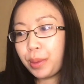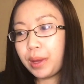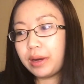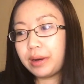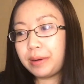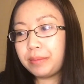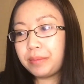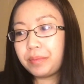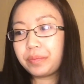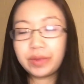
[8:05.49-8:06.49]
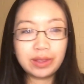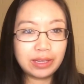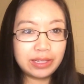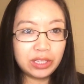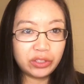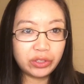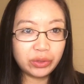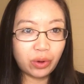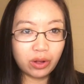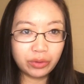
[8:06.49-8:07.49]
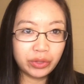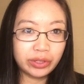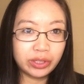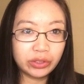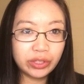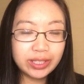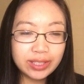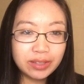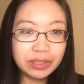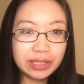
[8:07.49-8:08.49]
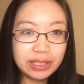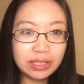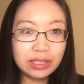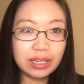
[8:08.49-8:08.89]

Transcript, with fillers: Um, and they teach you all of their little tricks and everything.